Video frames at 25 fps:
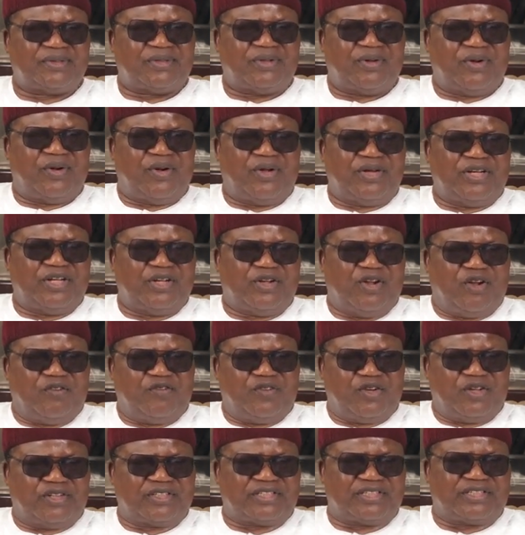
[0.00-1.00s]
All the
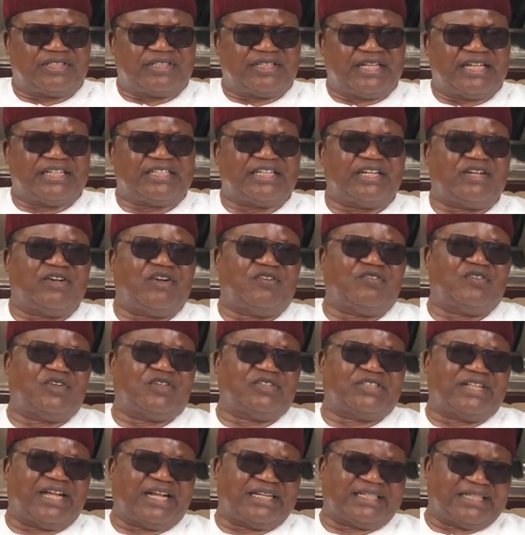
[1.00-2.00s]
governors, 30 governors
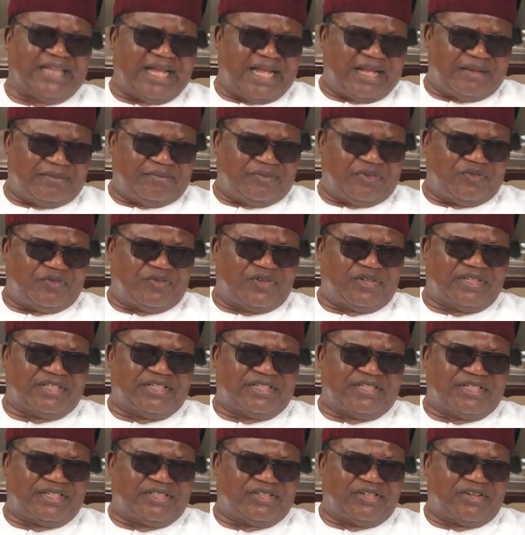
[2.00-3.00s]
that time, before the
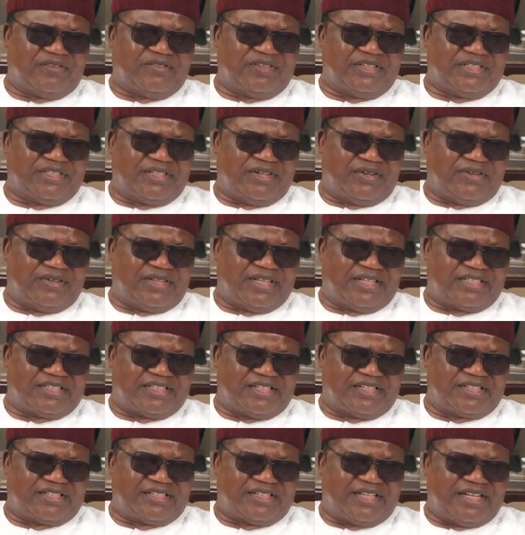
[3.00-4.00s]
creation of these other
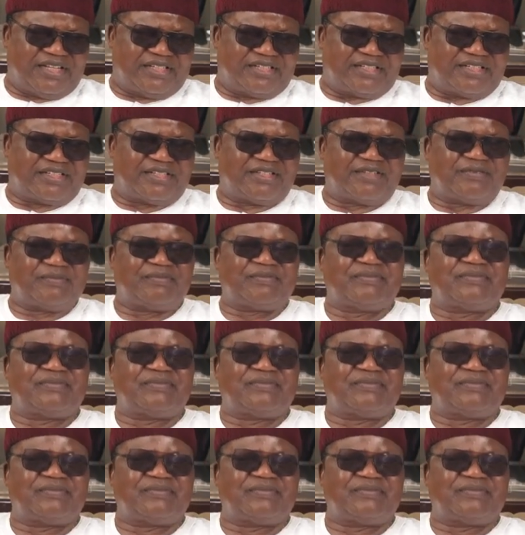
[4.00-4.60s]
6 states.